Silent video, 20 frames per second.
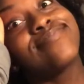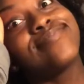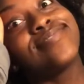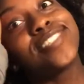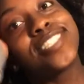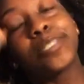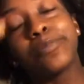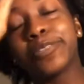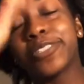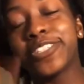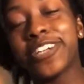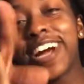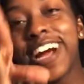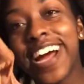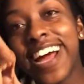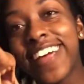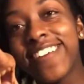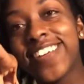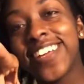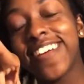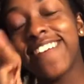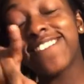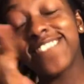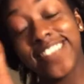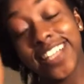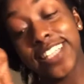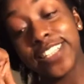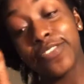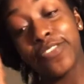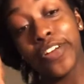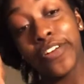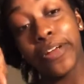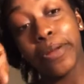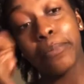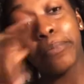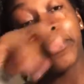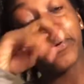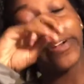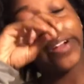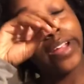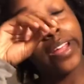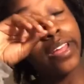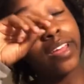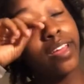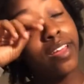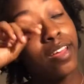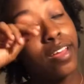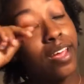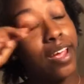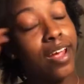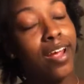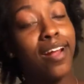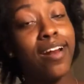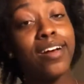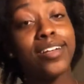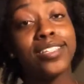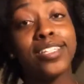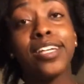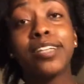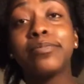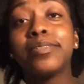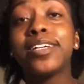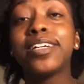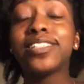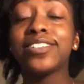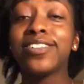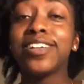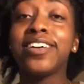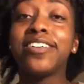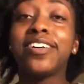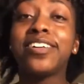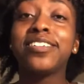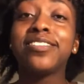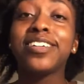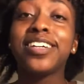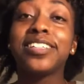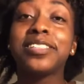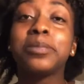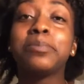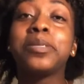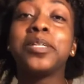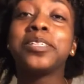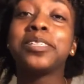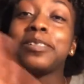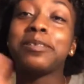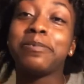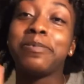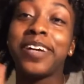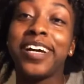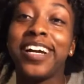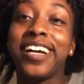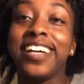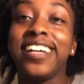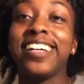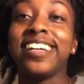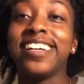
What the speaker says: Subscribe. That's very important. And I'll see you guys in the next video. I love you guys so much. Bye.